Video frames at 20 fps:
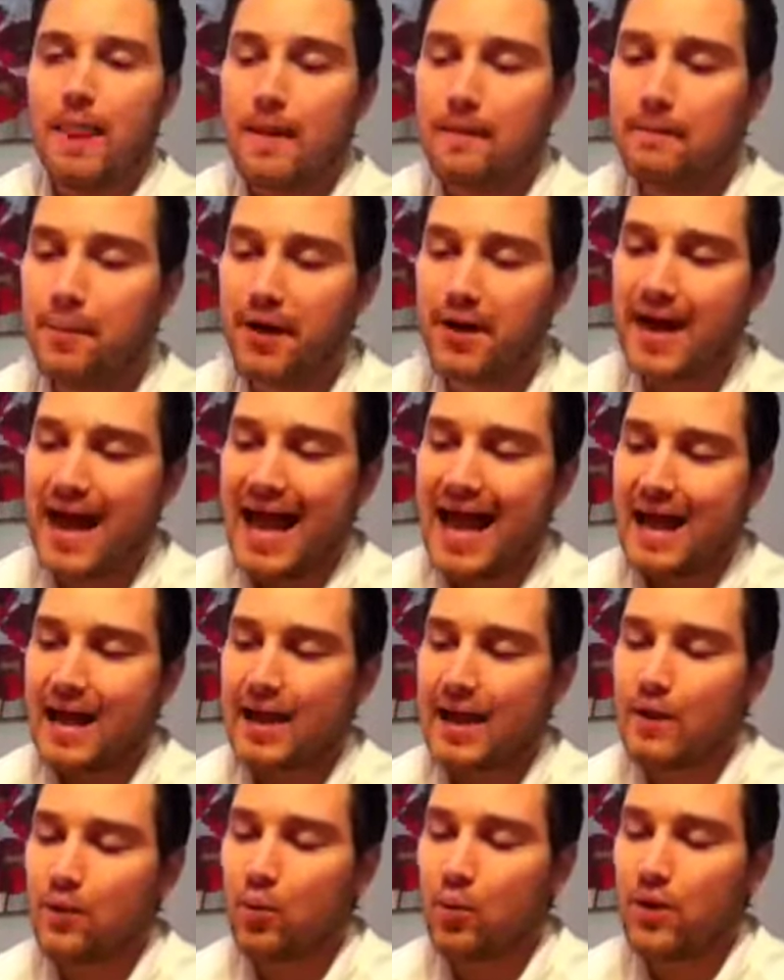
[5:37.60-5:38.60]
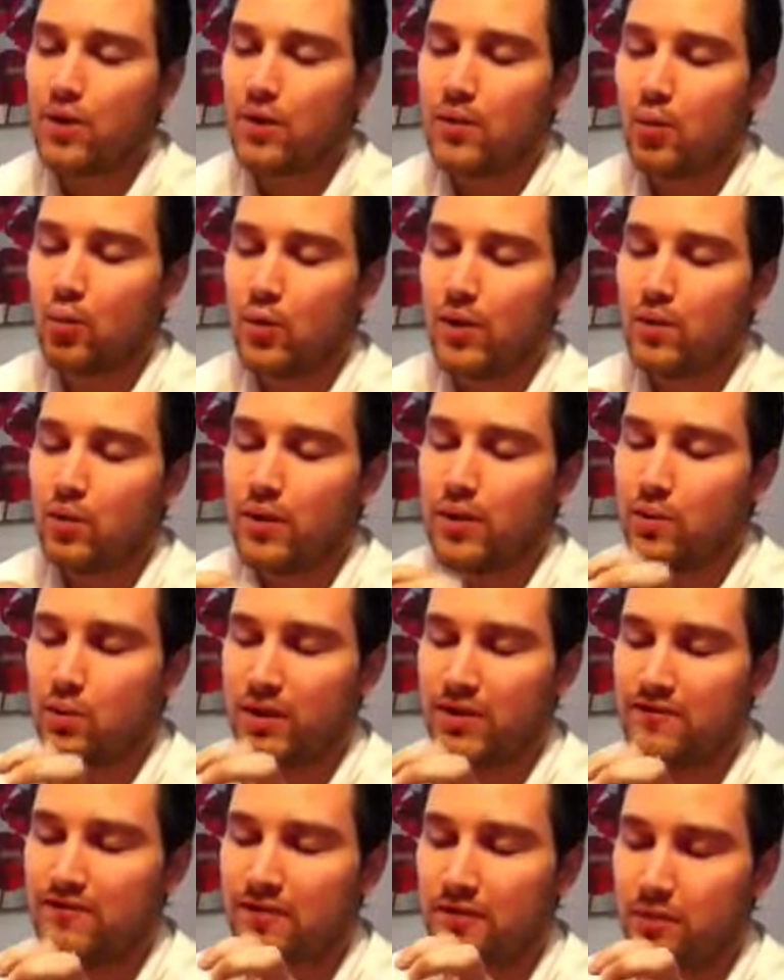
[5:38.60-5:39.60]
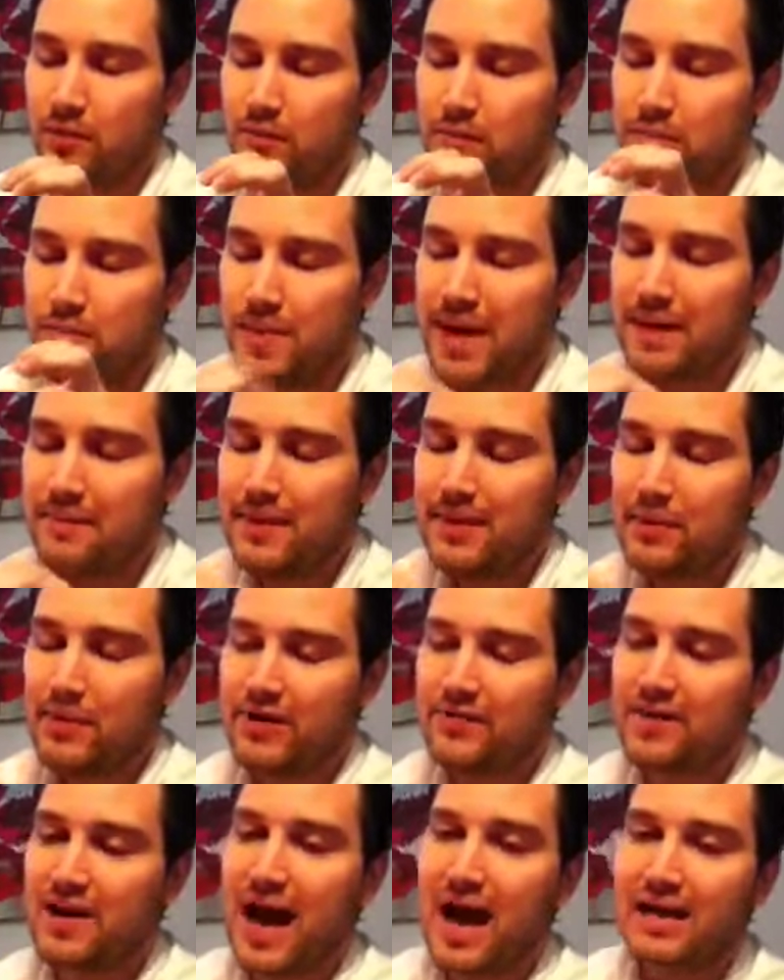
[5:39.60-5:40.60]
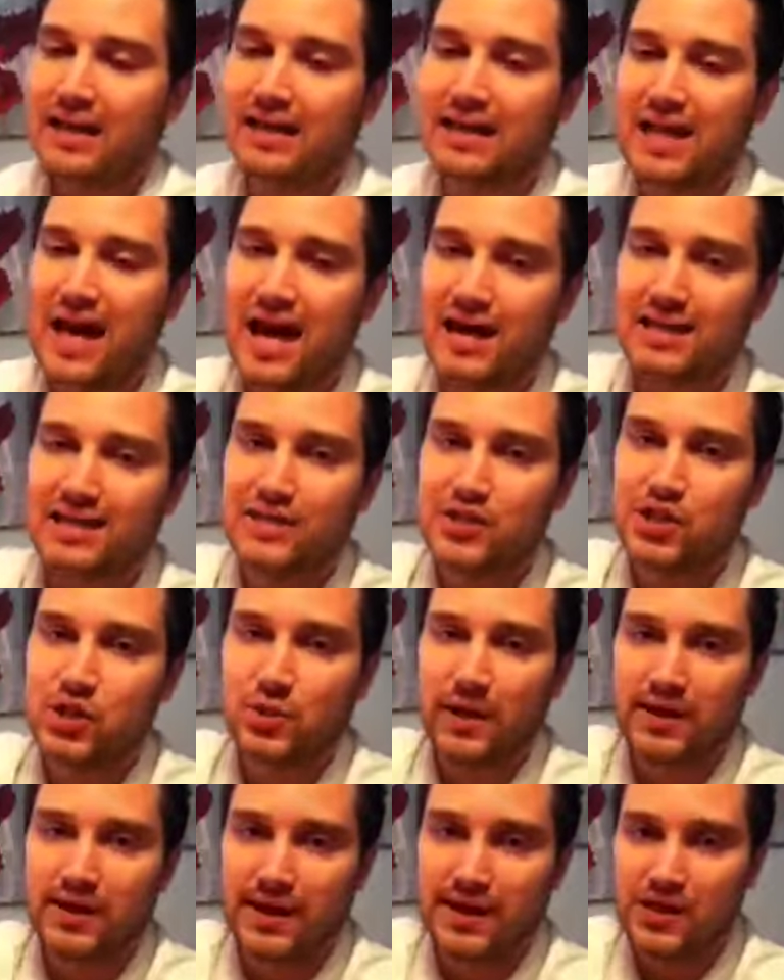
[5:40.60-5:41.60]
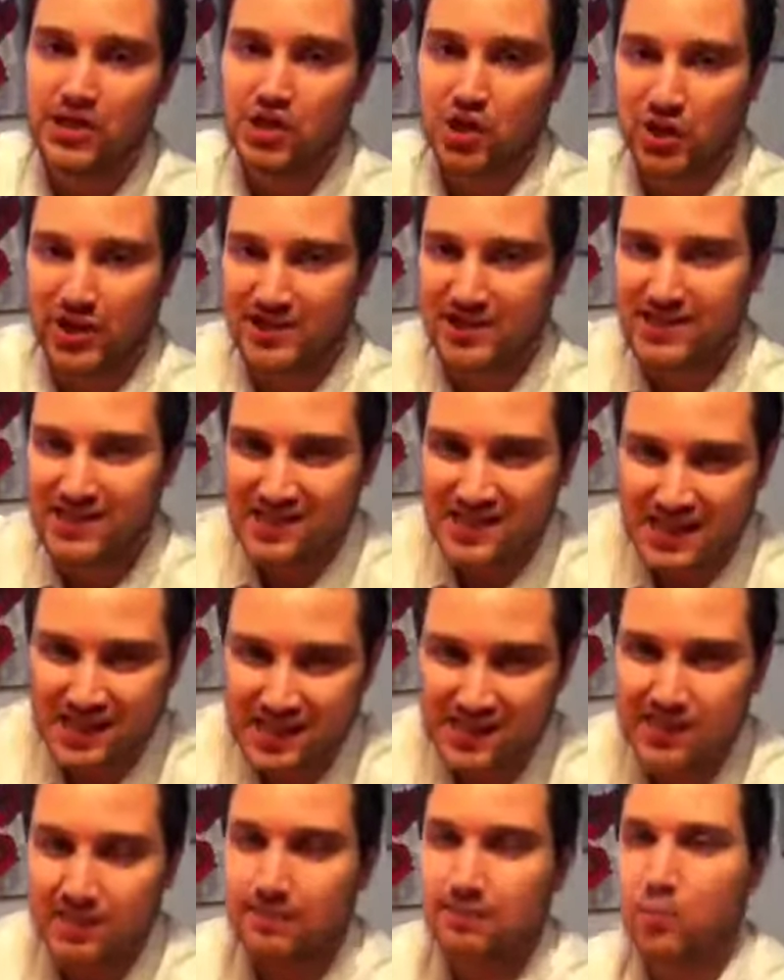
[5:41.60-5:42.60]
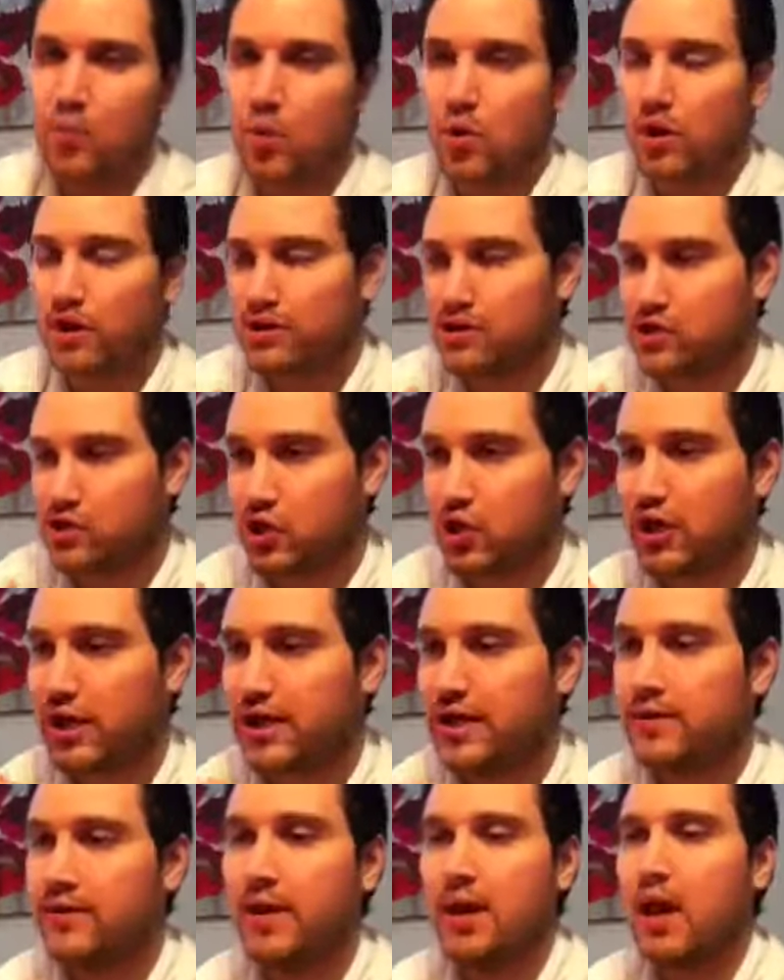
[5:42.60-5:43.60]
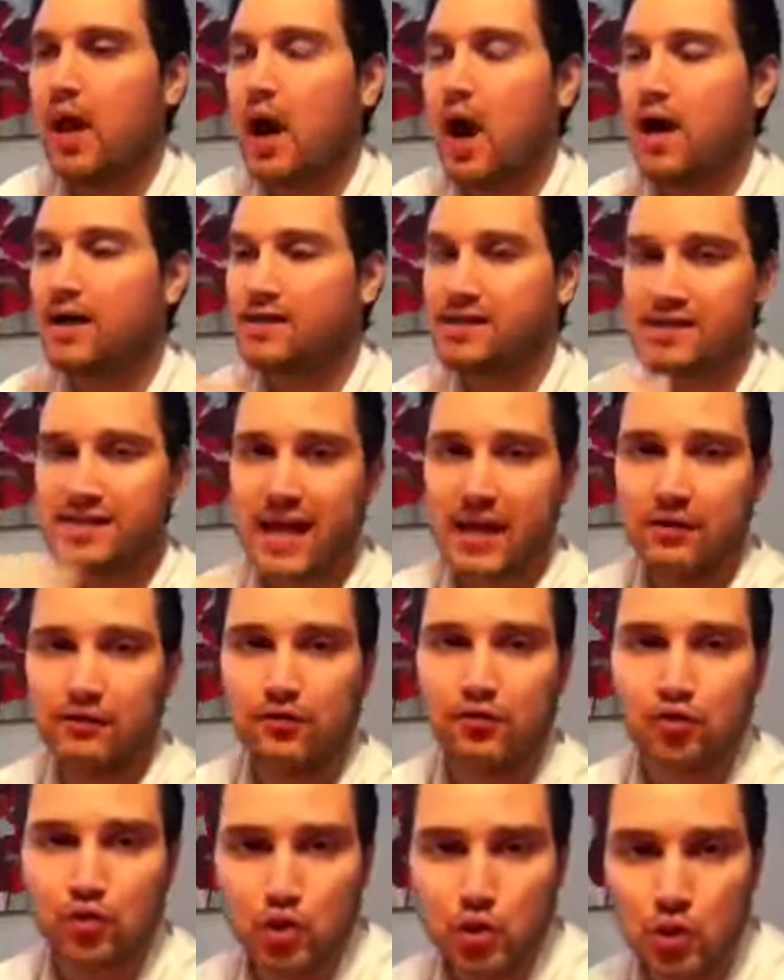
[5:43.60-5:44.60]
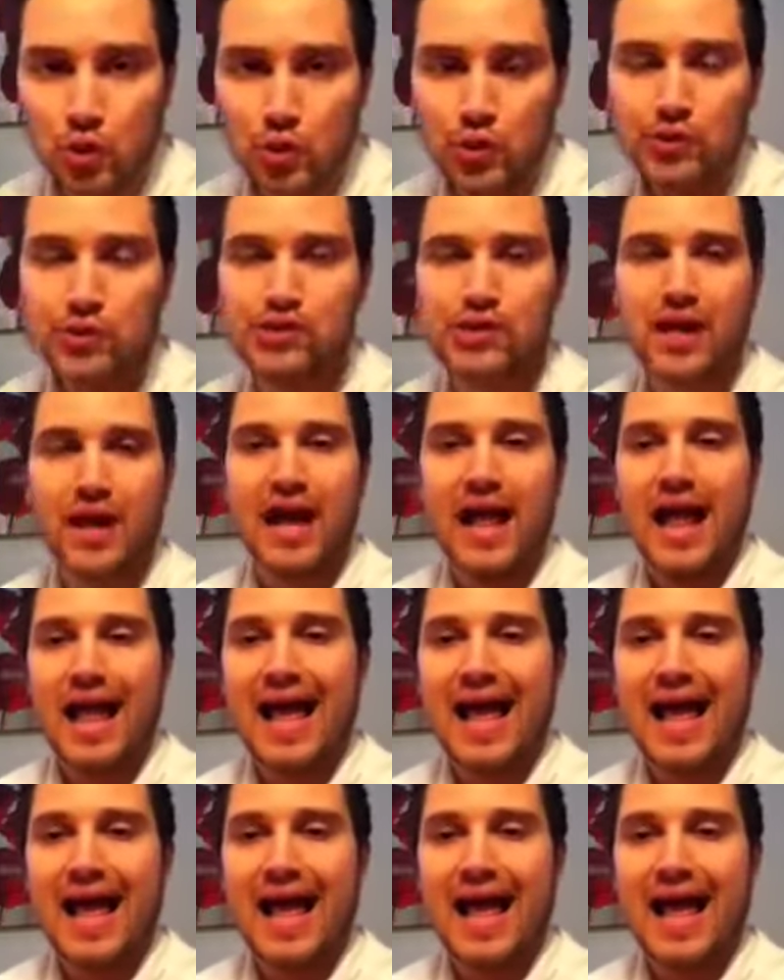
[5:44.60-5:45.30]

but we've gotten locked into a certain system or a certain set of rules,